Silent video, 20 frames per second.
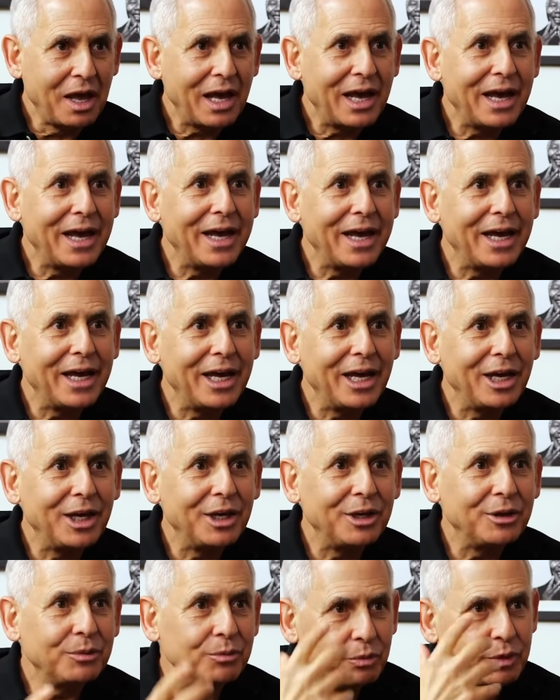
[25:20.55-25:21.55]

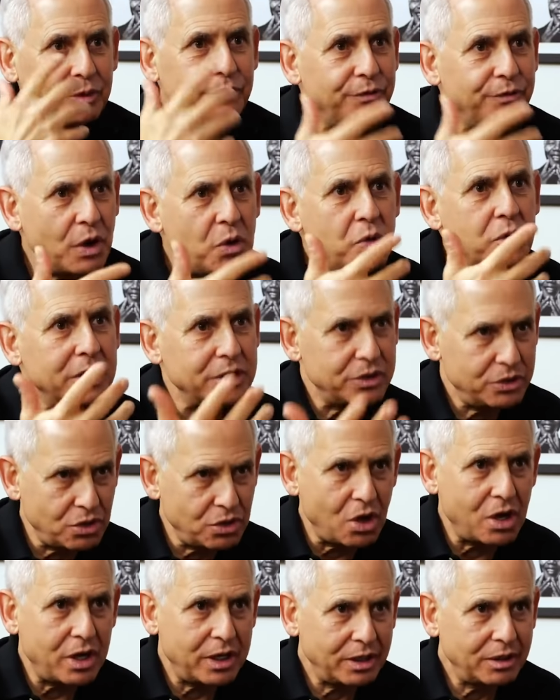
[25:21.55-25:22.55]
And we focus
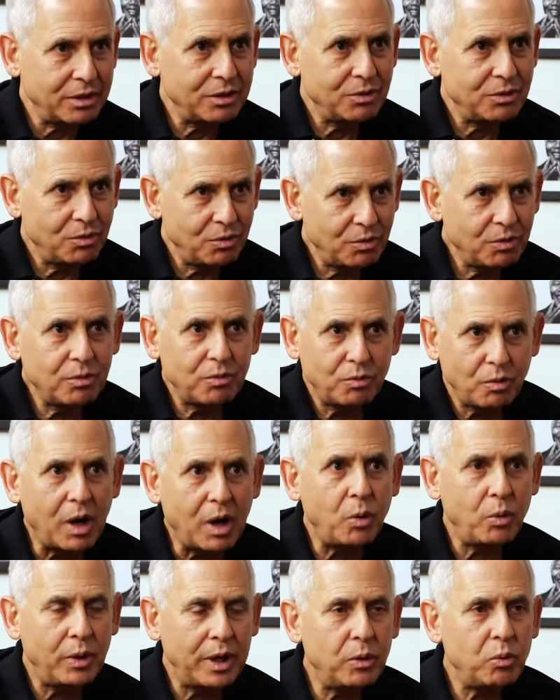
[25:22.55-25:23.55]
on
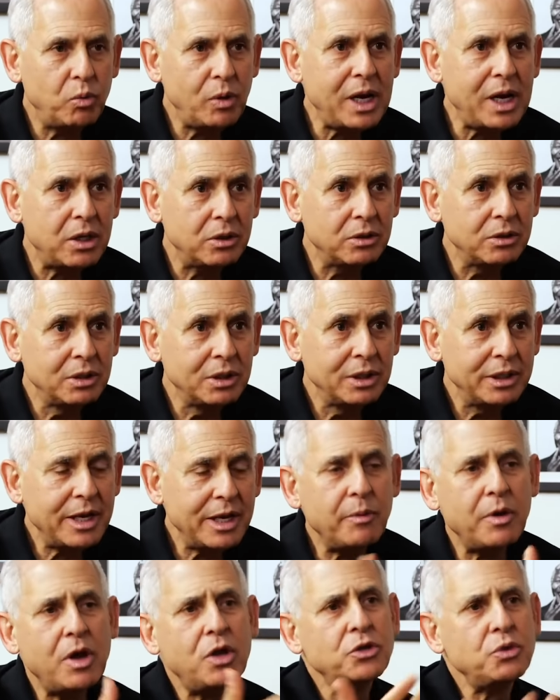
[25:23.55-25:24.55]
what went well.
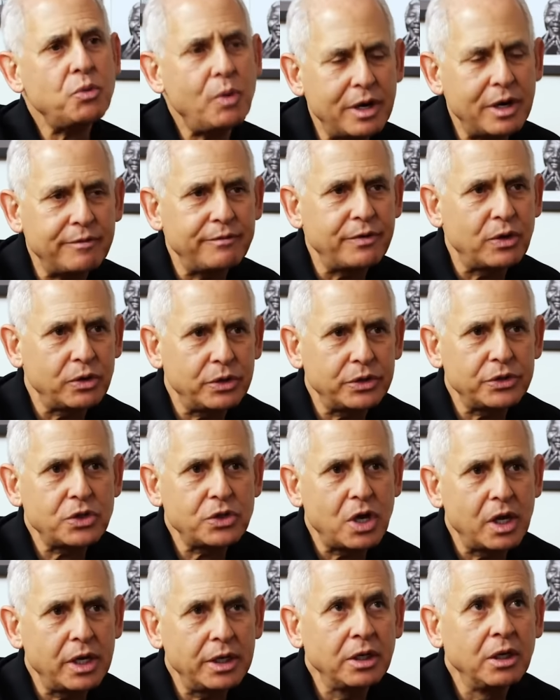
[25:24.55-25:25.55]
Now, we also want to
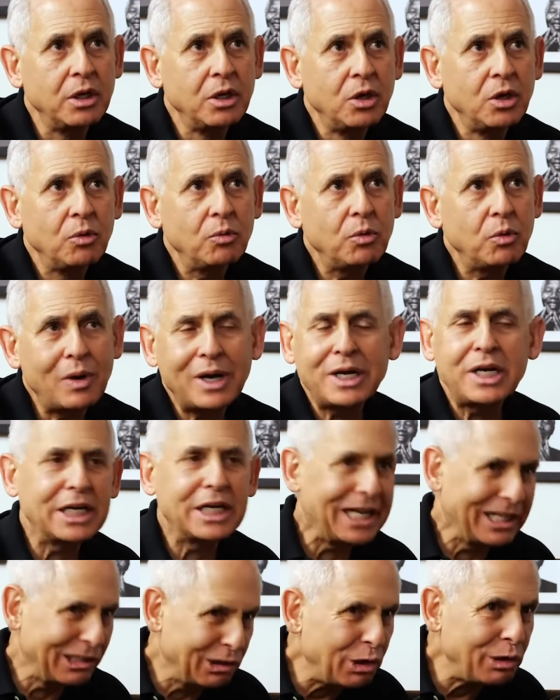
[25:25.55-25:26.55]
focus on well, what
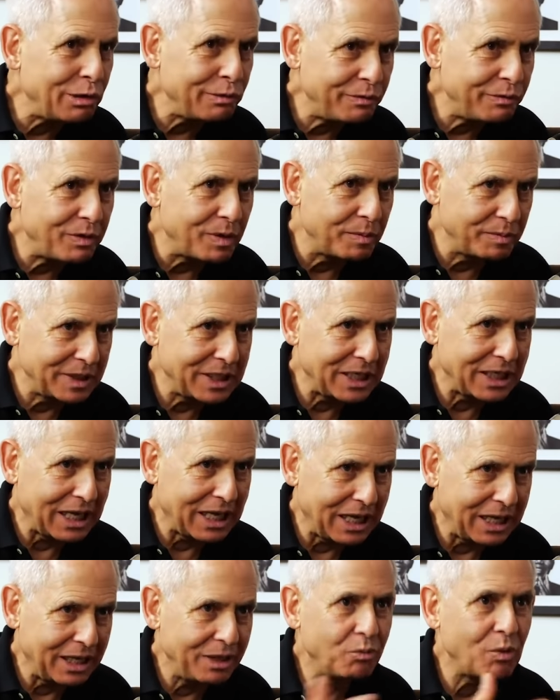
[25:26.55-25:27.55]
can I learn from
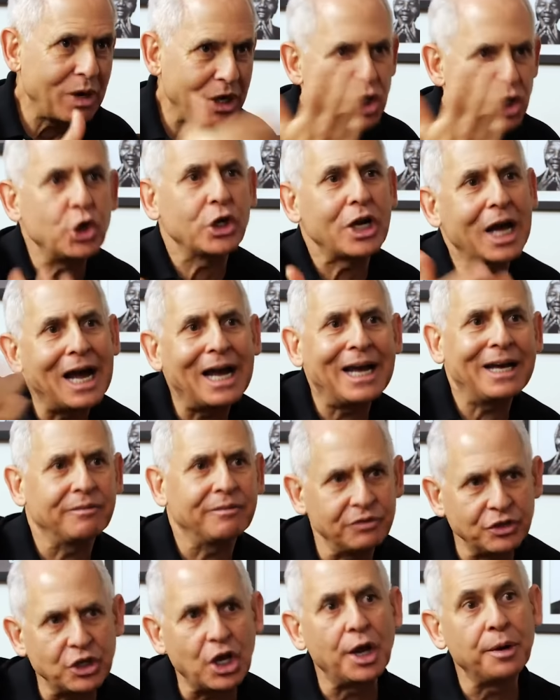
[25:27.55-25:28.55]
today? What could I
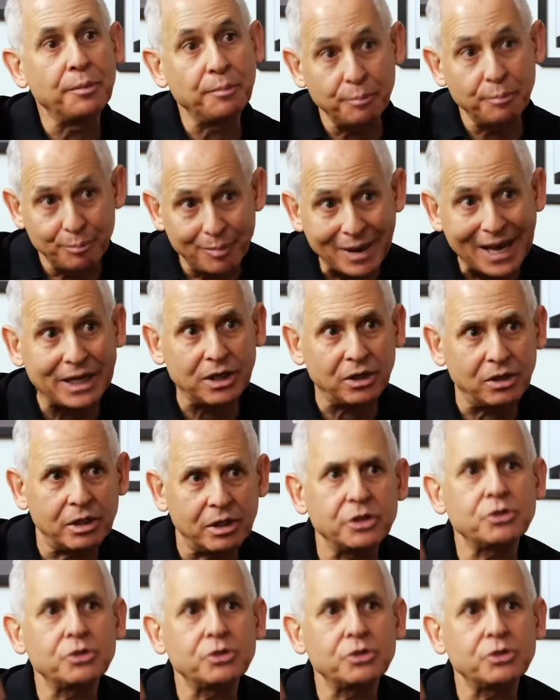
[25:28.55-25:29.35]
have done better?